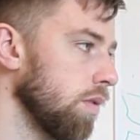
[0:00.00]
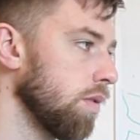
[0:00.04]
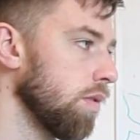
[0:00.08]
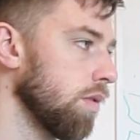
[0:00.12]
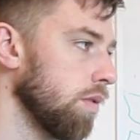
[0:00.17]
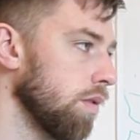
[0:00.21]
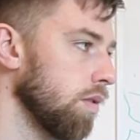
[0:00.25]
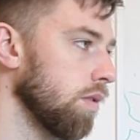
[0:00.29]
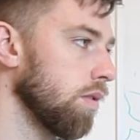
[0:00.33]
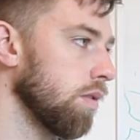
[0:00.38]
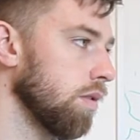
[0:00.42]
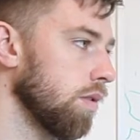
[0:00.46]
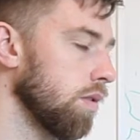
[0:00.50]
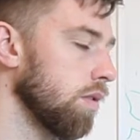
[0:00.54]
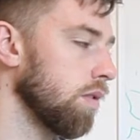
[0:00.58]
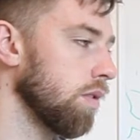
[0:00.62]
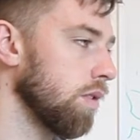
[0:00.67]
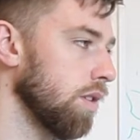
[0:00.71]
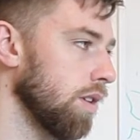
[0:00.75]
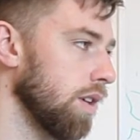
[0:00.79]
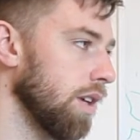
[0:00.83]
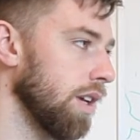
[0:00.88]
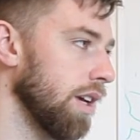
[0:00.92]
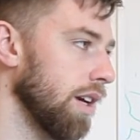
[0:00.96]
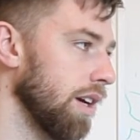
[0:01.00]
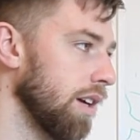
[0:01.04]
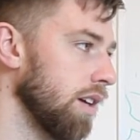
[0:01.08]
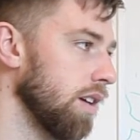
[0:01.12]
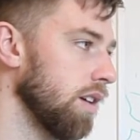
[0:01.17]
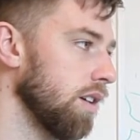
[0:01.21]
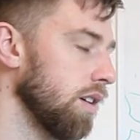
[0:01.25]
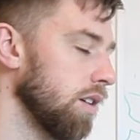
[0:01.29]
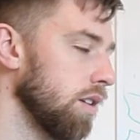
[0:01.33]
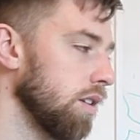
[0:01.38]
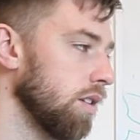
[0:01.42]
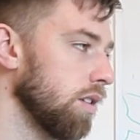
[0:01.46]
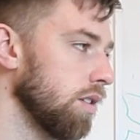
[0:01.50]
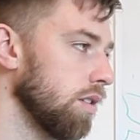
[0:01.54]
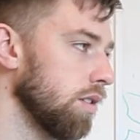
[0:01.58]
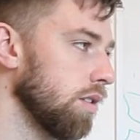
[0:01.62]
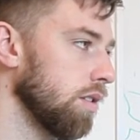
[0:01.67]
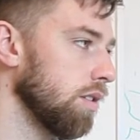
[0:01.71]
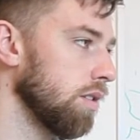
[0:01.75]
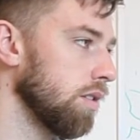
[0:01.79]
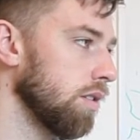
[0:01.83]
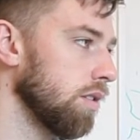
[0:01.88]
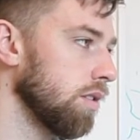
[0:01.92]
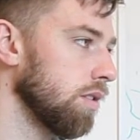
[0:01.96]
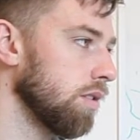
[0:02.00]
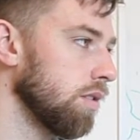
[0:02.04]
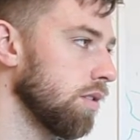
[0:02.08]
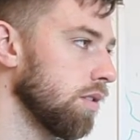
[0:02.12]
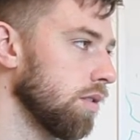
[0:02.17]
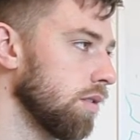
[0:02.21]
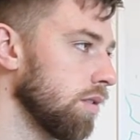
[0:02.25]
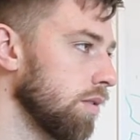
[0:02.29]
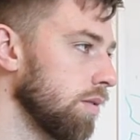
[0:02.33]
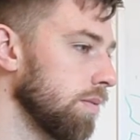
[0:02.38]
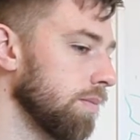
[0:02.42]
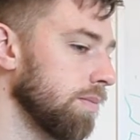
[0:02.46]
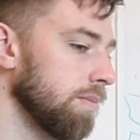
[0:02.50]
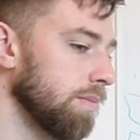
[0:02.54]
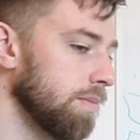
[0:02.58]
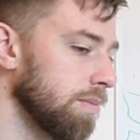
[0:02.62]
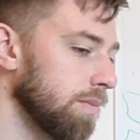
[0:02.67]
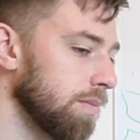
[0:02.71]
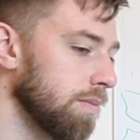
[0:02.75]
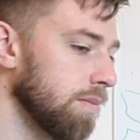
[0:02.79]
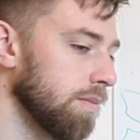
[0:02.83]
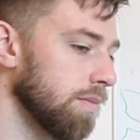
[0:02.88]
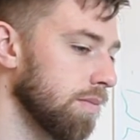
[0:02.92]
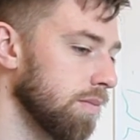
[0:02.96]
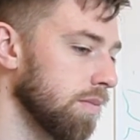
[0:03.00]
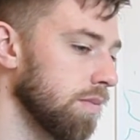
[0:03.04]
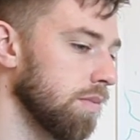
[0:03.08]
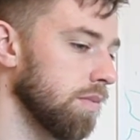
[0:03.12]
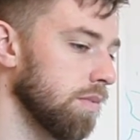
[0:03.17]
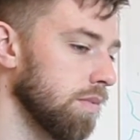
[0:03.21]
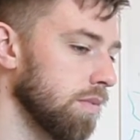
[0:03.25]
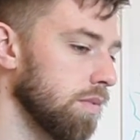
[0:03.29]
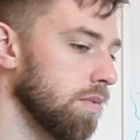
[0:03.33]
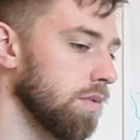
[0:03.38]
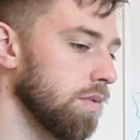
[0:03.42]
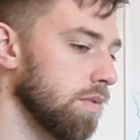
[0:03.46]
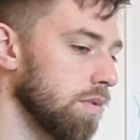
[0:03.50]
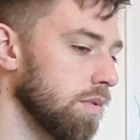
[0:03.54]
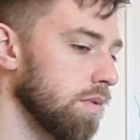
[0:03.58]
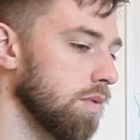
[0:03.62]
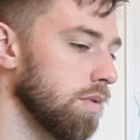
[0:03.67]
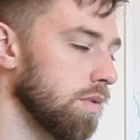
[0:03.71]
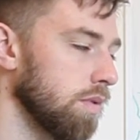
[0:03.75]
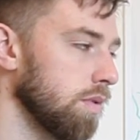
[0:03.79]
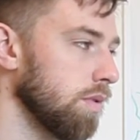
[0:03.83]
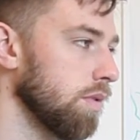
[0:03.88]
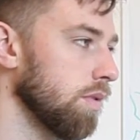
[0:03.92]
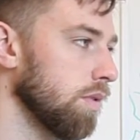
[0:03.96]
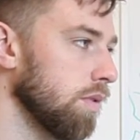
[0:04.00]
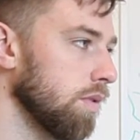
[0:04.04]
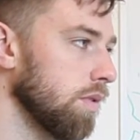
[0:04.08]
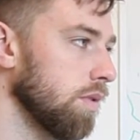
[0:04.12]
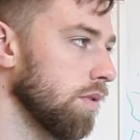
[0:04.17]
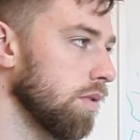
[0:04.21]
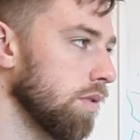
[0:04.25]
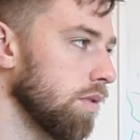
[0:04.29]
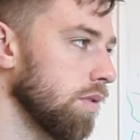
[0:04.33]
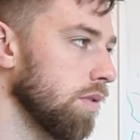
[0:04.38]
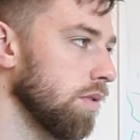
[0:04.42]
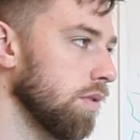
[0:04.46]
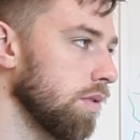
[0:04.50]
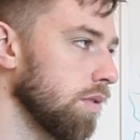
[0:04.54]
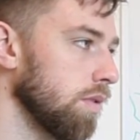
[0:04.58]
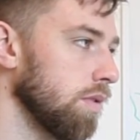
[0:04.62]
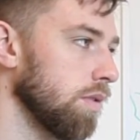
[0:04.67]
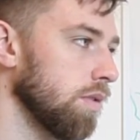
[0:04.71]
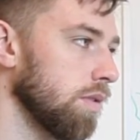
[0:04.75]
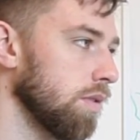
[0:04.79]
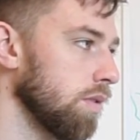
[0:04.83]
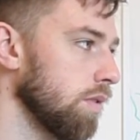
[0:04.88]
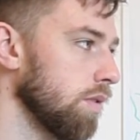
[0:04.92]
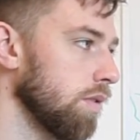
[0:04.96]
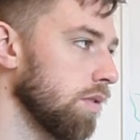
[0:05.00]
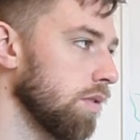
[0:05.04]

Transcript: (silent)